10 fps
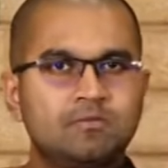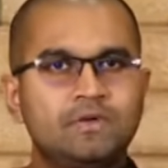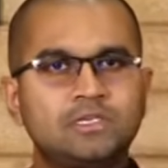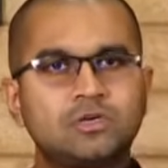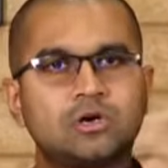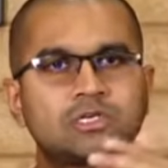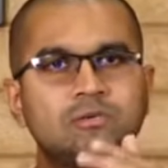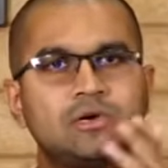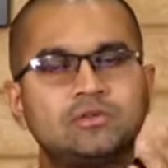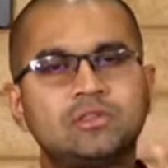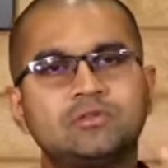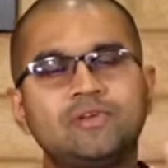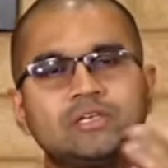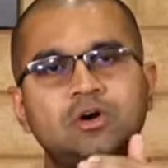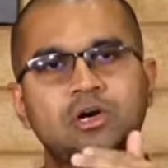We'll talk
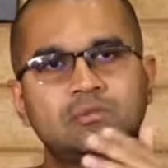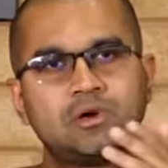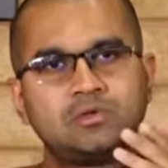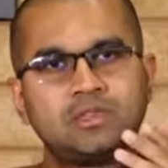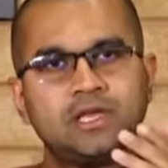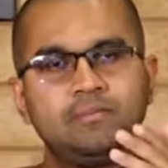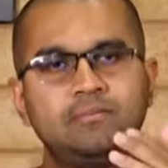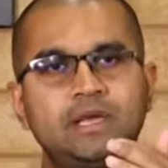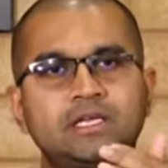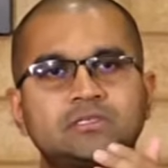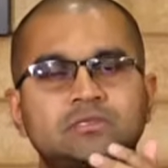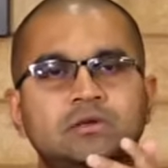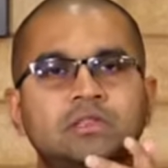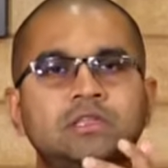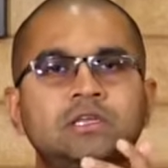about them based
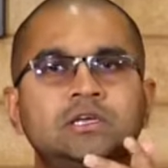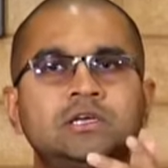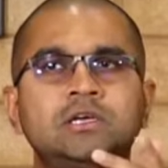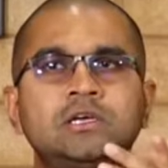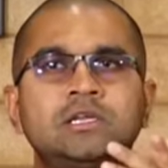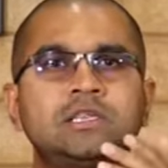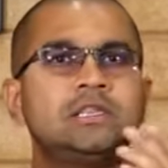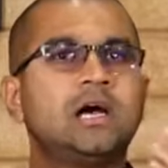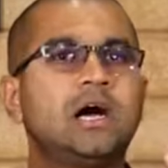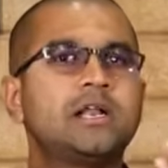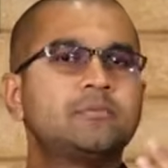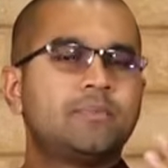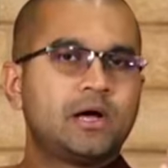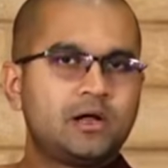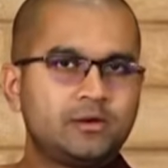on the Dana
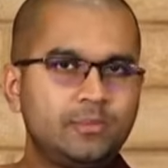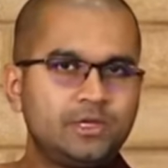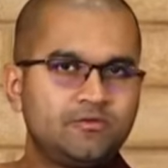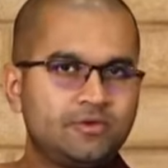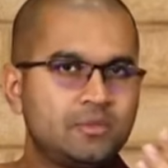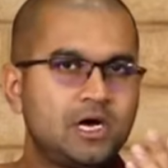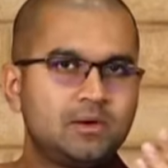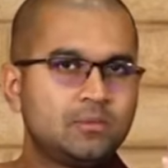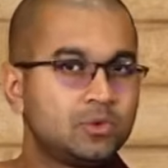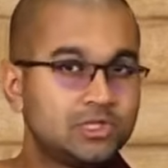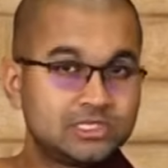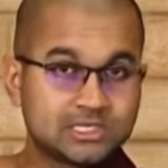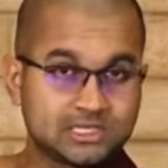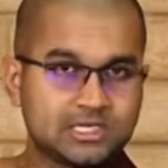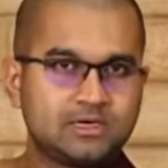Parami of a Maha
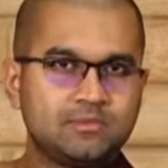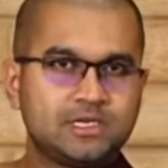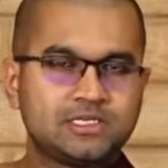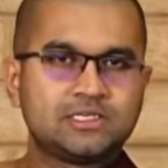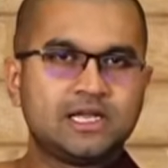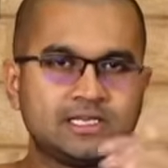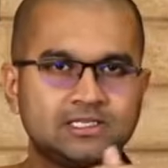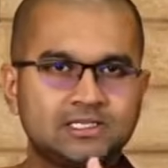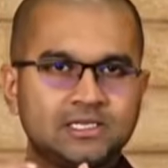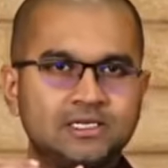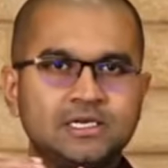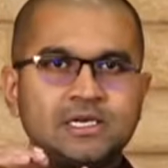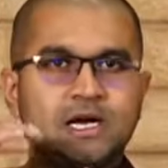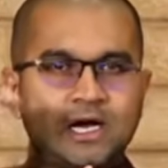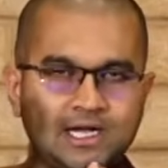Bodhisattva, because that is the
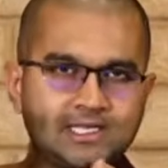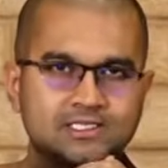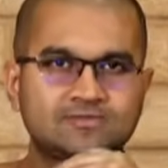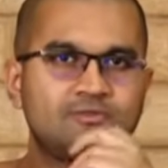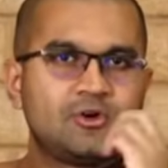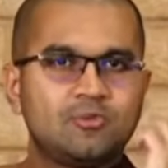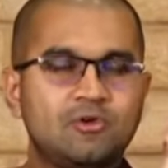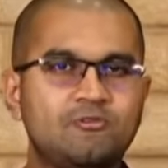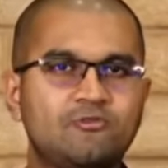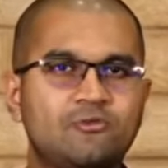highest form of